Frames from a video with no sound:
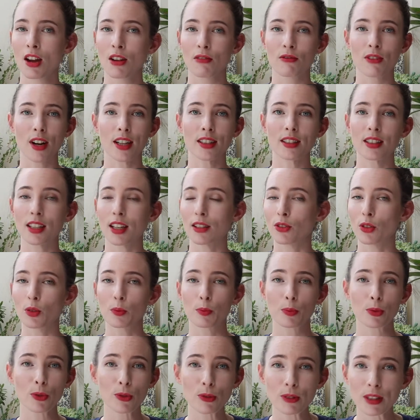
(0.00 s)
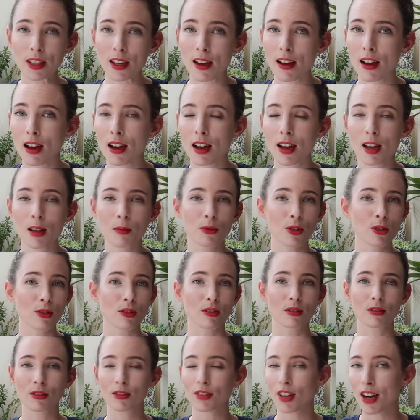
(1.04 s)
Write down your brew time, your
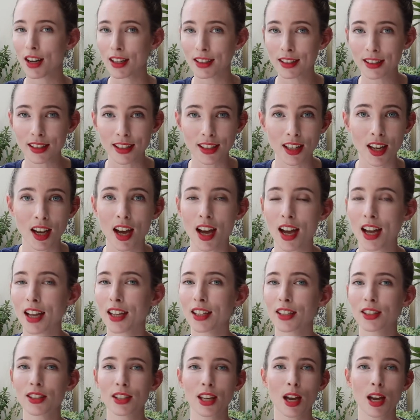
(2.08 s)
grind size,